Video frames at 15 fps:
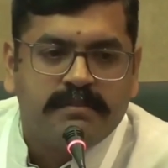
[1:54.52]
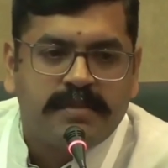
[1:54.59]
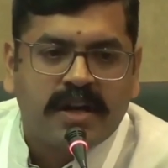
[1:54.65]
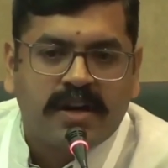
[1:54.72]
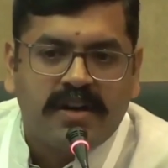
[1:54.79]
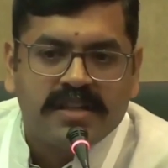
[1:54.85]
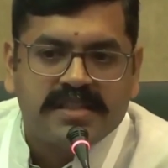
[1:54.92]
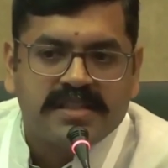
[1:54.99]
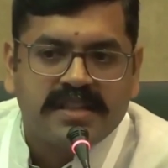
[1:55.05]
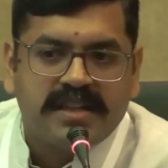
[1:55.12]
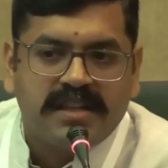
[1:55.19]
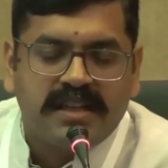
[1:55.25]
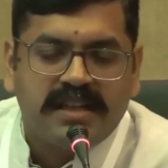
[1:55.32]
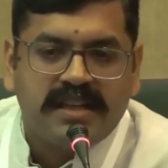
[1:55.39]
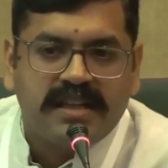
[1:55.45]
because
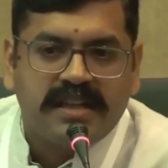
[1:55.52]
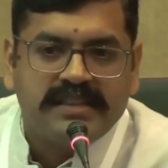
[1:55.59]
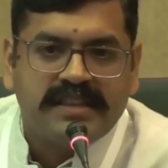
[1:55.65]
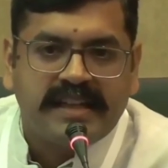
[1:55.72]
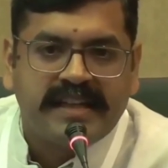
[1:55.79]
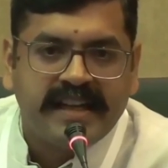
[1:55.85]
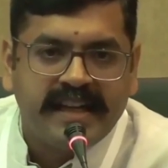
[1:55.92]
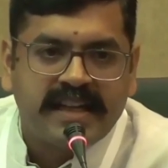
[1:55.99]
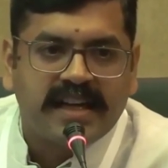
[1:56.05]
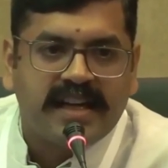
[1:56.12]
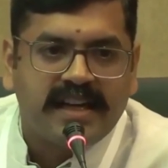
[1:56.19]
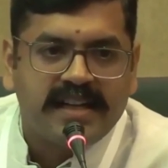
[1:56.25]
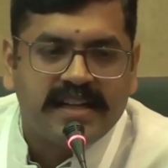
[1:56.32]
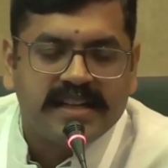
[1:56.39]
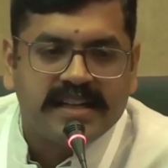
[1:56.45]
the
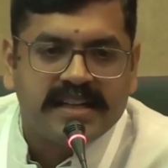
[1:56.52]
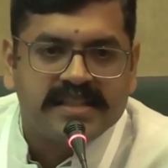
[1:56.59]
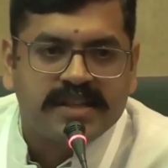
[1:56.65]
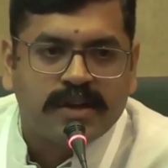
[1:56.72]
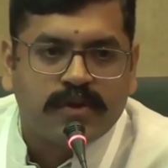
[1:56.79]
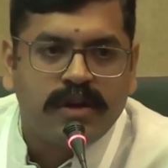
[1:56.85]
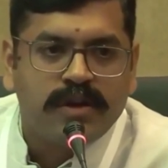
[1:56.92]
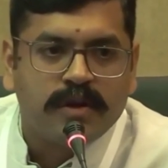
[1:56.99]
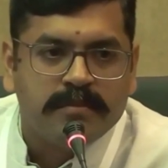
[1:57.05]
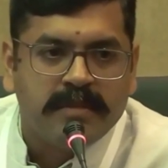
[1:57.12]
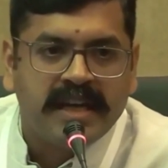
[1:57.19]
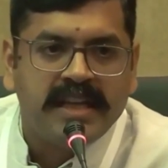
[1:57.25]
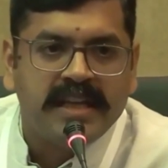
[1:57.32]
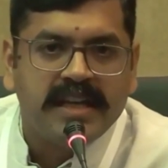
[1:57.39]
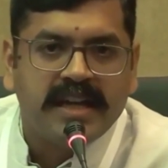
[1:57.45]
data is equal to
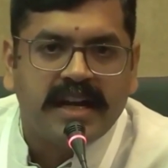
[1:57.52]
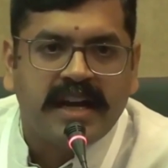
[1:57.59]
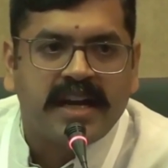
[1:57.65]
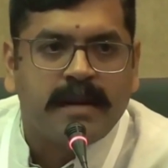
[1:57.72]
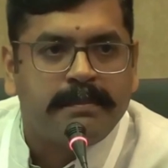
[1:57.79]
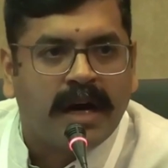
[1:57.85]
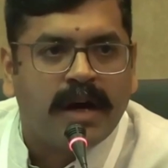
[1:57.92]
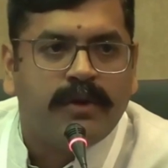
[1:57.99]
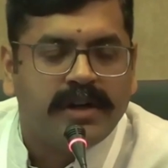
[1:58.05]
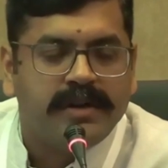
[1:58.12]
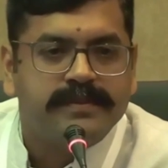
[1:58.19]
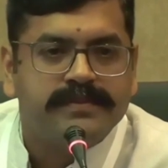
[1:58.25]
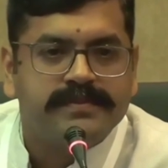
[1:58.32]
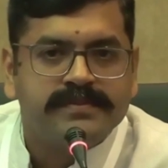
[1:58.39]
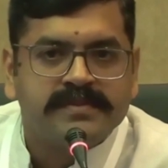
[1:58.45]
money and a power.
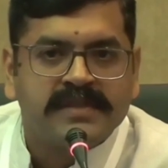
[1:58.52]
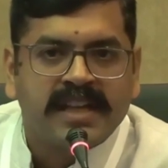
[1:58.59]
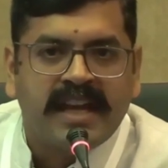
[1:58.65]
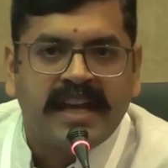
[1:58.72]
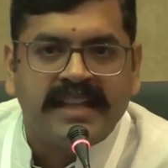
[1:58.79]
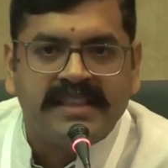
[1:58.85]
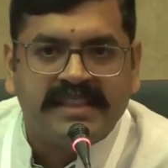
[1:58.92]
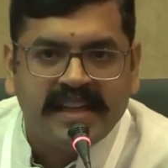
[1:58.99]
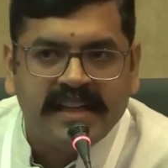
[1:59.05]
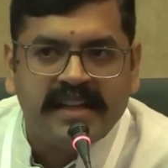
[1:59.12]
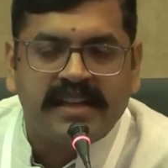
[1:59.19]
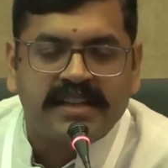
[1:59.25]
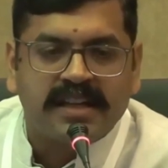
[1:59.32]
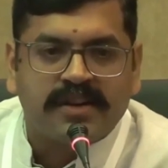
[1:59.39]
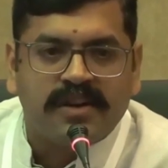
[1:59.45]
And
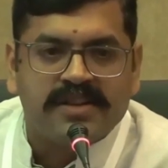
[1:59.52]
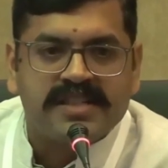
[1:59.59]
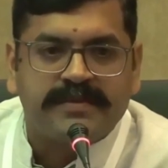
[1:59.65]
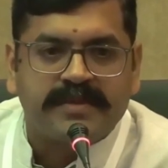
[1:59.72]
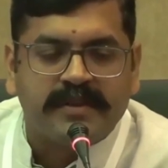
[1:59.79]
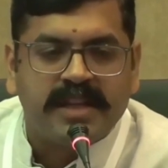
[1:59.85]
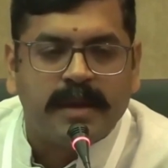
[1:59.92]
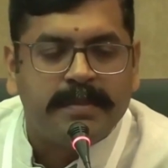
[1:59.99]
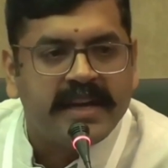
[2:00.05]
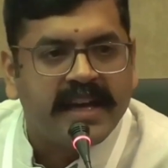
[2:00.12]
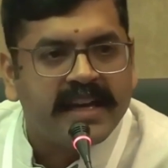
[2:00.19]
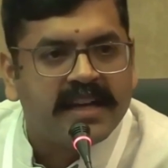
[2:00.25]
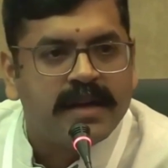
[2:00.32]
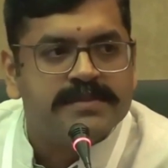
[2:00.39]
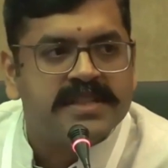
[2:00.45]
there the concept of
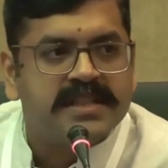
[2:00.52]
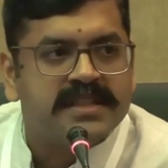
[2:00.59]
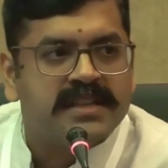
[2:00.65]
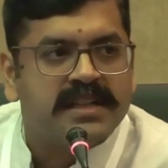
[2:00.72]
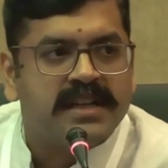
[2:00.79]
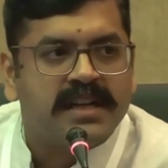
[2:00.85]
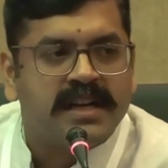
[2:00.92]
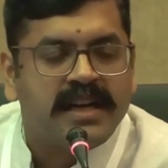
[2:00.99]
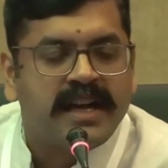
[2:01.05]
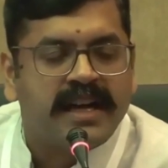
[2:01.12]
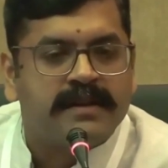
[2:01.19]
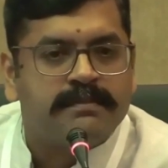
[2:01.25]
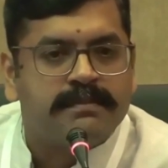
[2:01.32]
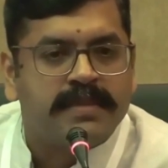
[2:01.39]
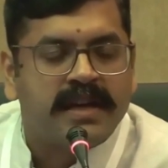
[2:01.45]
DPI comes
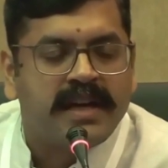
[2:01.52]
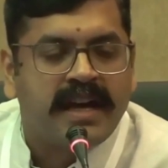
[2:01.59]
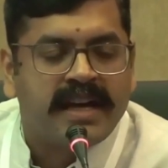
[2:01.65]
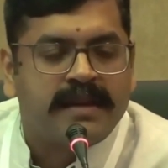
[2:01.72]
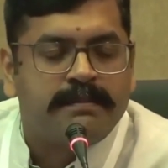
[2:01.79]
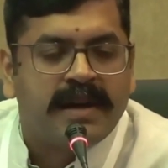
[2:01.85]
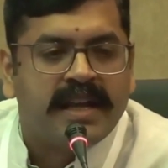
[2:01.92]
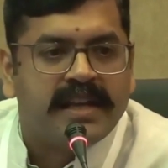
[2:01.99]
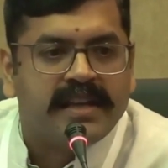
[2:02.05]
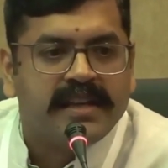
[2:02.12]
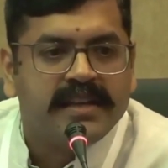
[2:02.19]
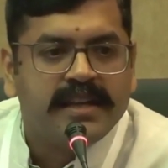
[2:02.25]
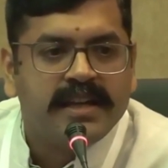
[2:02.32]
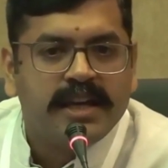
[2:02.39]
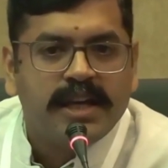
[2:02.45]
at play.